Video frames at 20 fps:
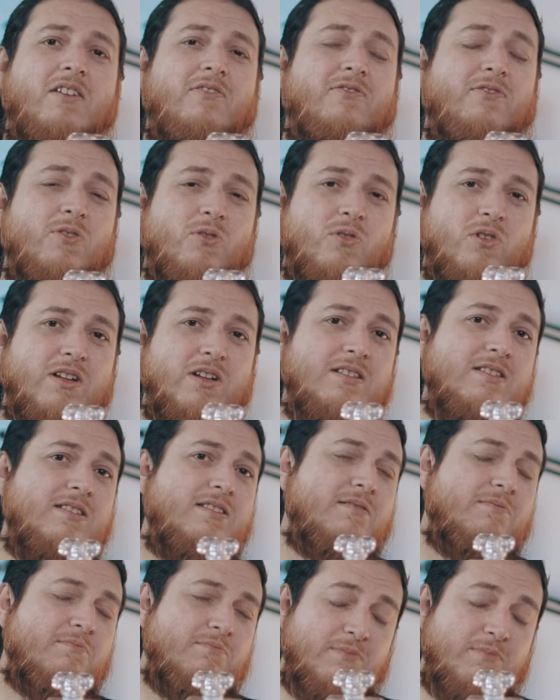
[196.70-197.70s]

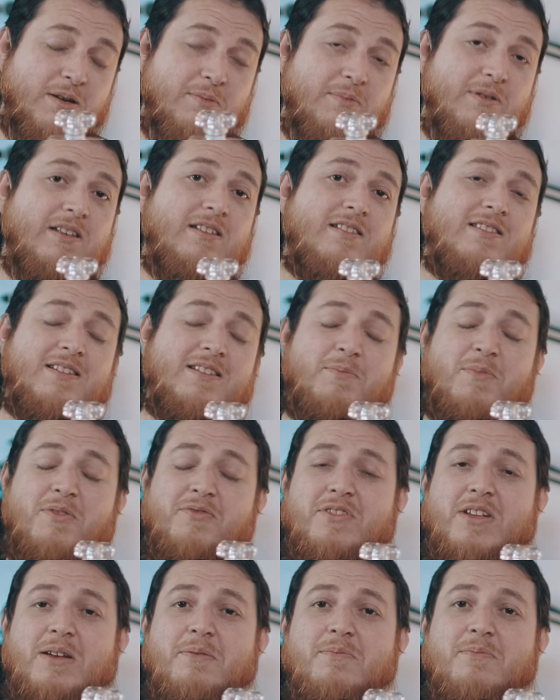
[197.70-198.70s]
florals. Maybe some
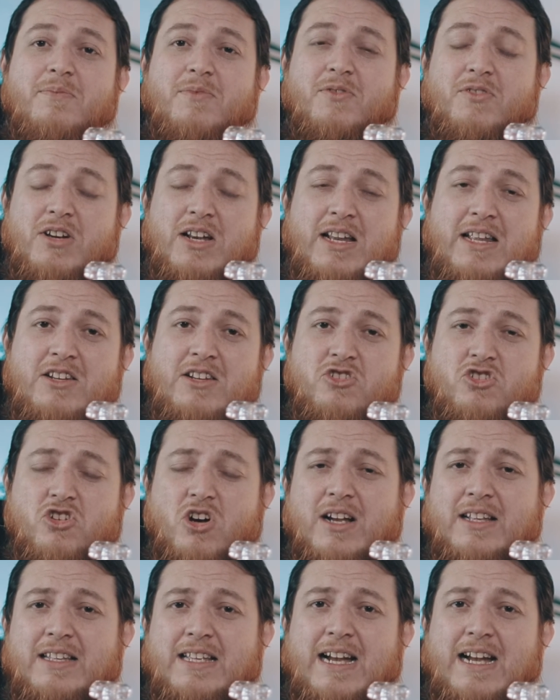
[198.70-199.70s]
of them really
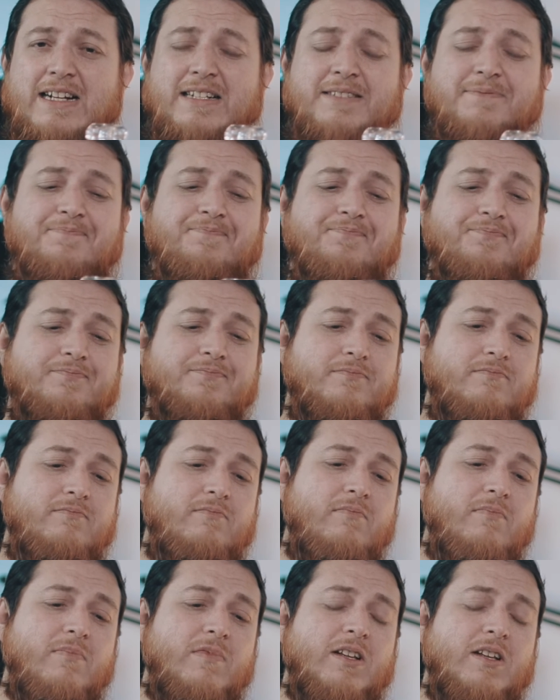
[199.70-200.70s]
enjoy that,
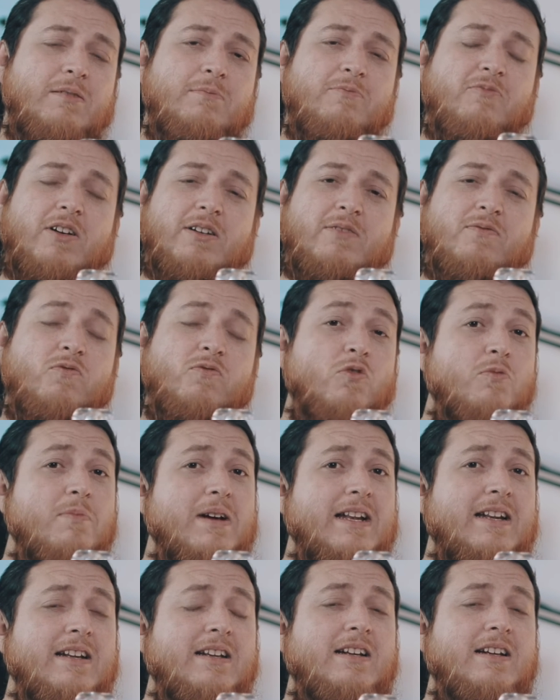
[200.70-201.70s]
but
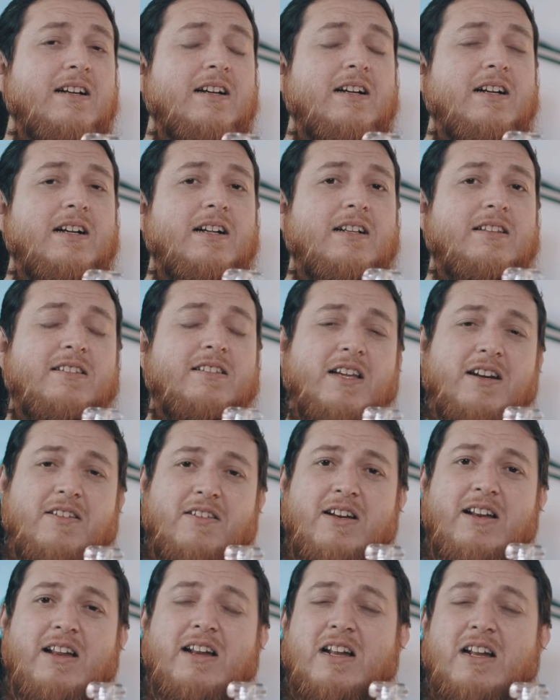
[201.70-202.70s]
women, they
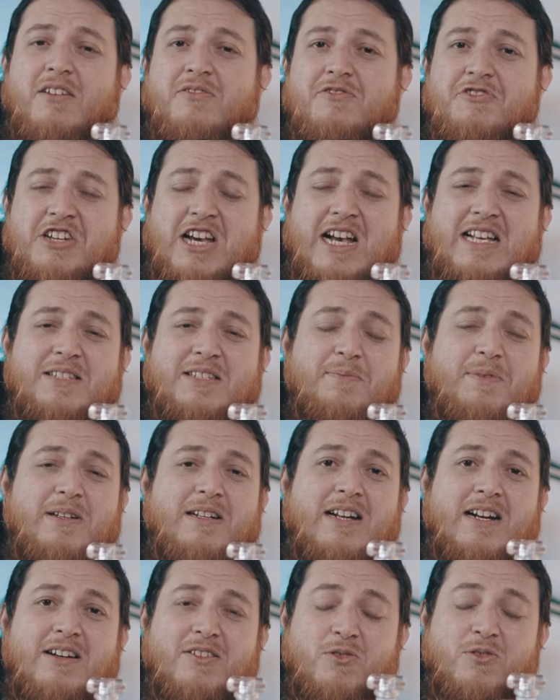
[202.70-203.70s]
really love
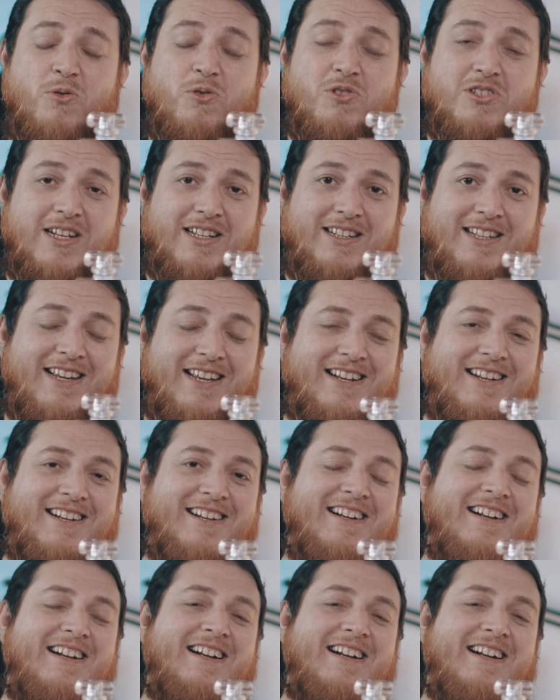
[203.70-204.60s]
jasmine and rose, I think.